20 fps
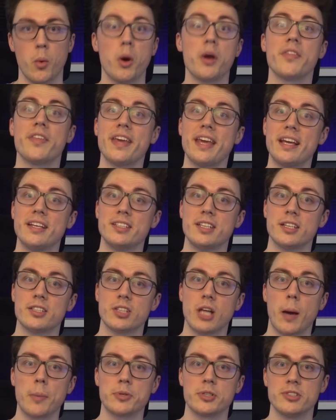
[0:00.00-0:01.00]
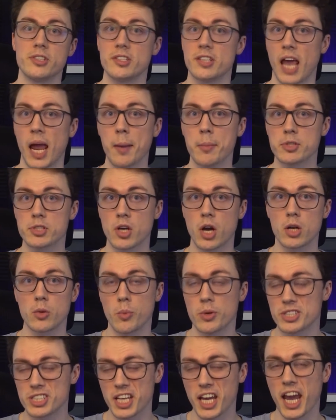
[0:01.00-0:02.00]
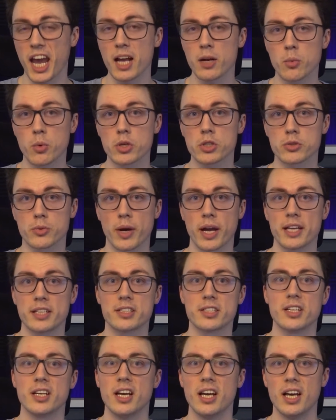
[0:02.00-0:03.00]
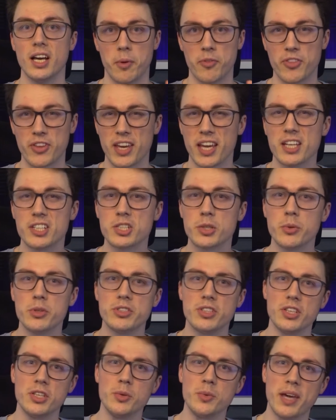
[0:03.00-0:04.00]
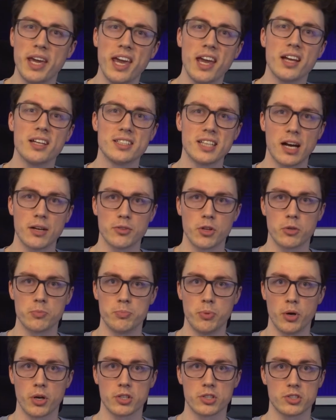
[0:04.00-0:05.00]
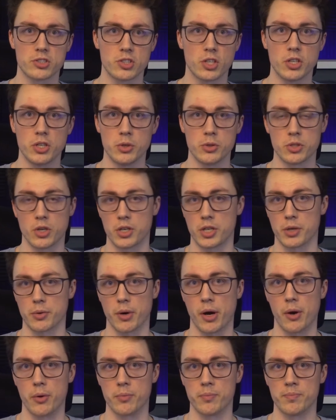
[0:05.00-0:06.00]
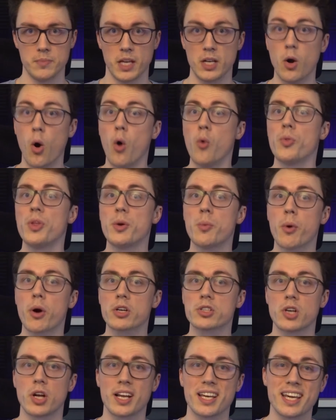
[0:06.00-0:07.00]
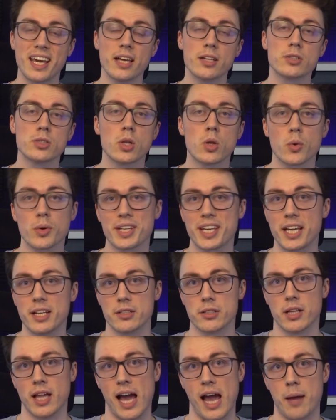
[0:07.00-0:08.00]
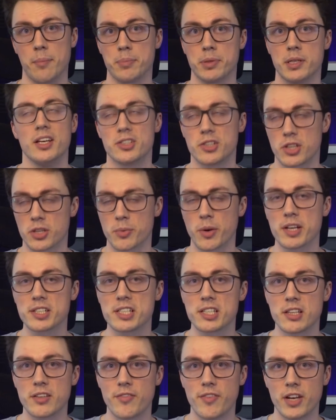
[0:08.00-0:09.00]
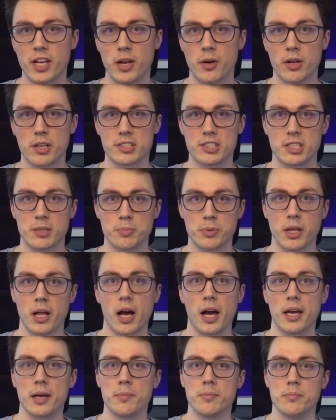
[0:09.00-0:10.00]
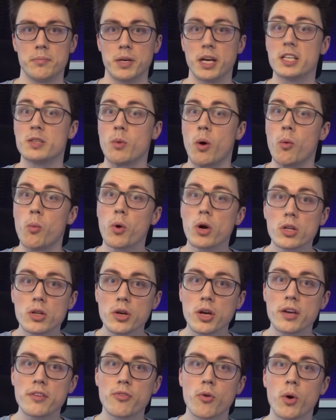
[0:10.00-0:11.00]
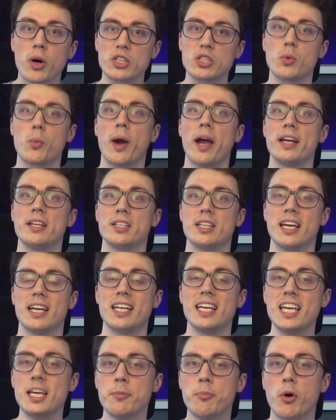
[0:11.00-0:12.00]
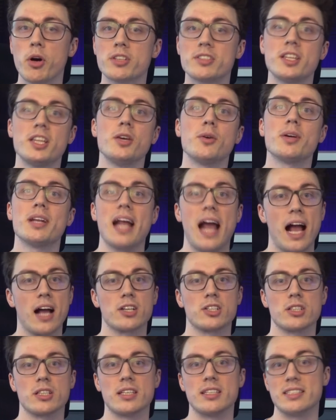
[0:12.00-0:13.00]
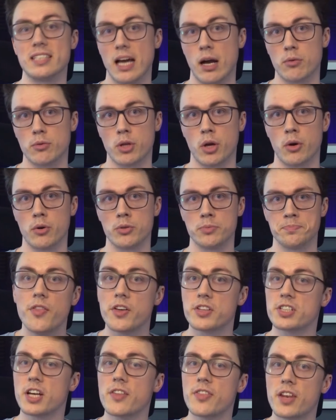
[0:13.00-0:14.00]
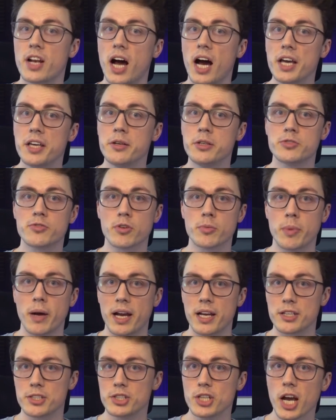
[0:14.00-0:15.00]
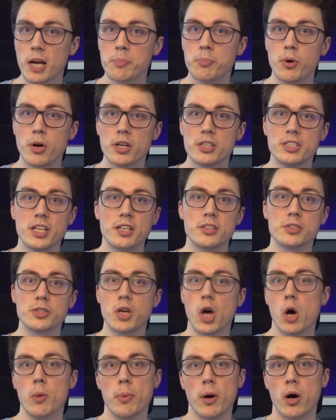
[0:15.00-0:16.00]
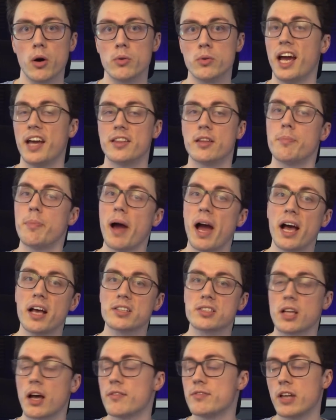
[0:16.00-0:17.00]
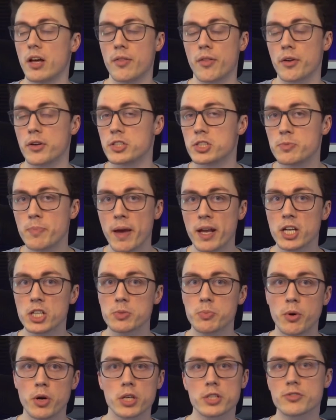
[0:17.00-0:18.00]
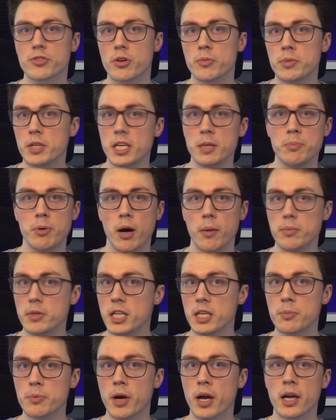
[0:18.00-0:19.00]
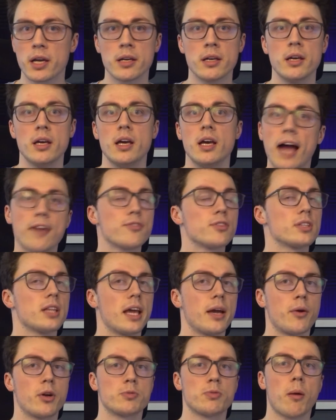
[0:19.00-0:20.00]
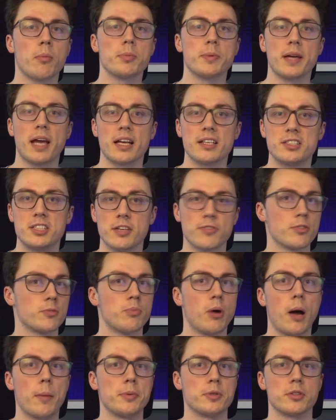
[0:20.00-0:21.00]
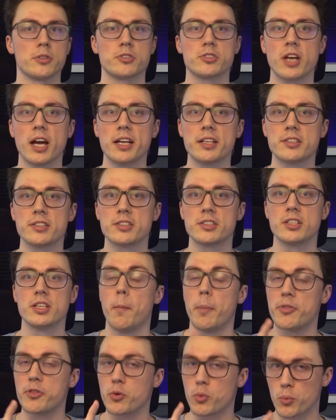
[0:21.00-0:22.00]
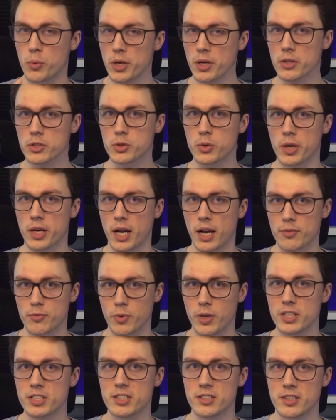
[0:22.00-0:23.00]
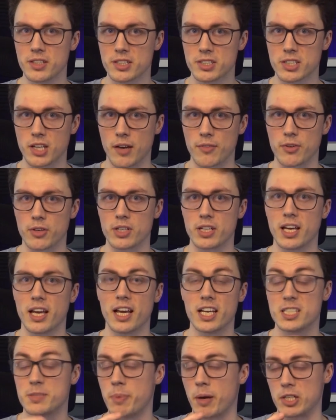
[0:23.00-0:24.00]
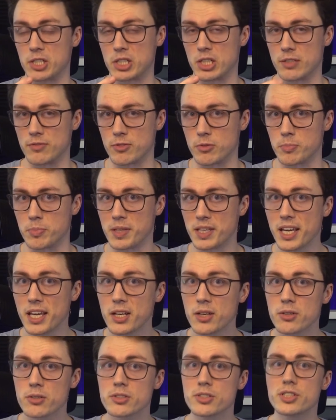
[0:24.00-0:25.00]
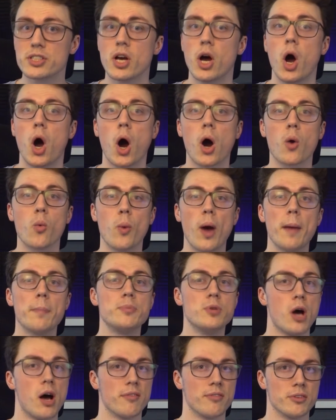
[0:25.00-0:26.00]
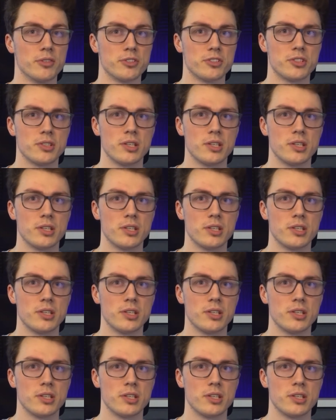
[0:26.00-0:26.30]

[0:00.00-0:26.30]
One of the easiest options is Amazon, which can work great, but the issue is that you can't download books to use on your own. It only works on a Kindle or Kindle app. So the rest of the video doesn't apply, because what we're looking for is a way to get ebooks that you can actually download. The site that I use for buying Czech books is Kobo. In the past, I've downloaded Spanish books from EPUB Libre. Every language probably has different popular sites, but the real trick I've recently discovered, especially for beginners, are web novels.